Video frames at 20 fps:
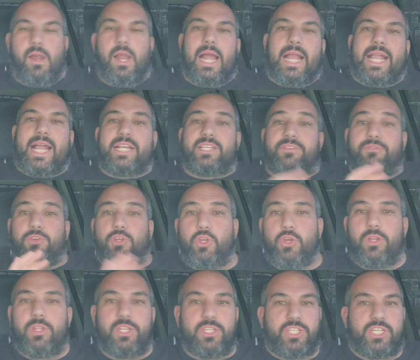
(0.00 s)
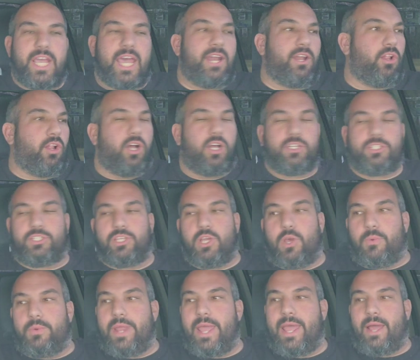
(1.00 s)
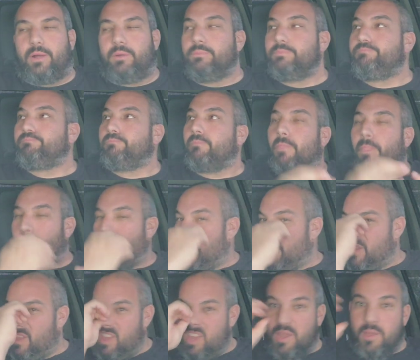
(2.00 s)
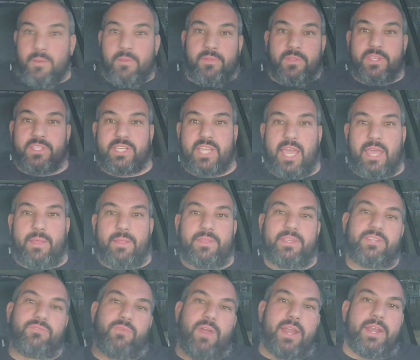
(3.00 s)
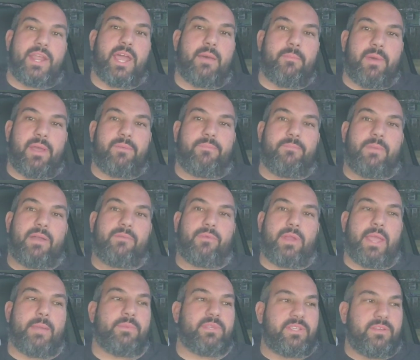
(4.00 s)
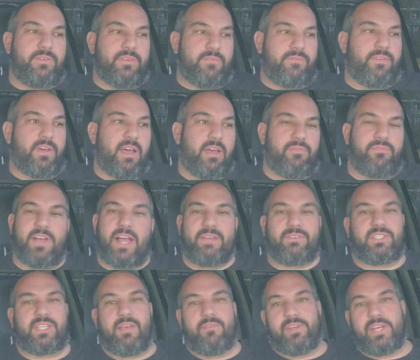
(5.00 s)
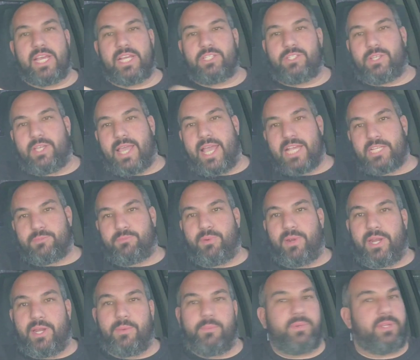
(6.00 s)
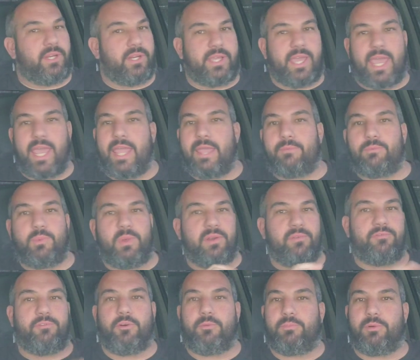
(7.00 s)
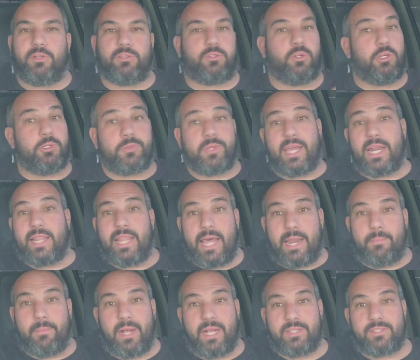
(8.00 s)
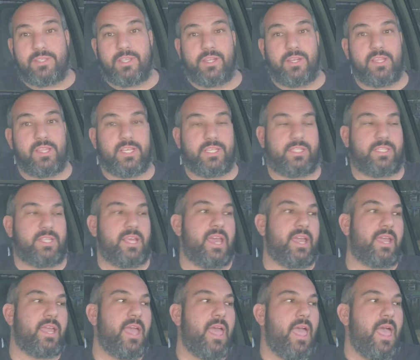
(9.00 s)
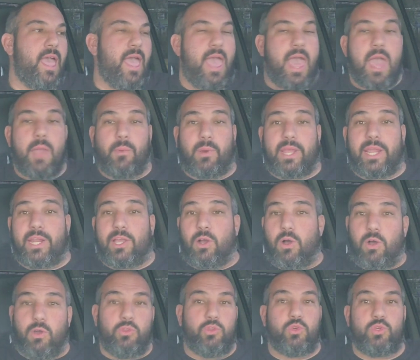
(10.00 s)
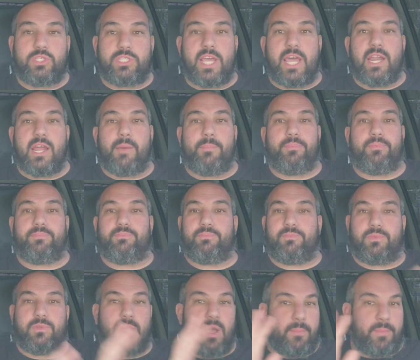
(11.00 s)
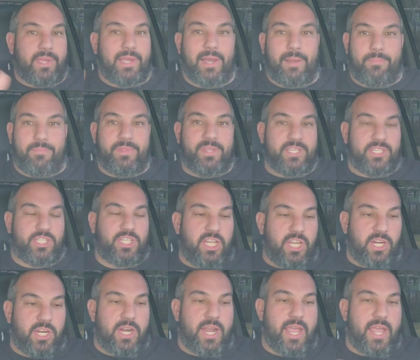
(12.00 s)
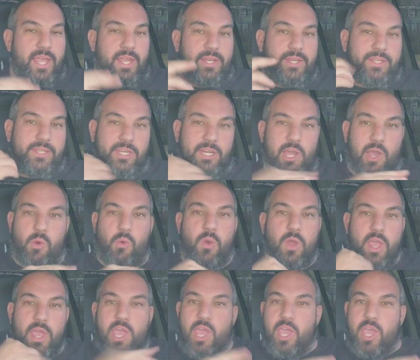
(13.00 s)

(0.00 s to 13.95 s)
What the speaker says: Hi guys, if you're new to the channel, also now, this right now, my Ram is a 5.7 naturally aspirated. We are cammed, we are full bolt-ons. We got a lot of mods done to this thing, and we're getting a whole new setup coming up this year, and, you know,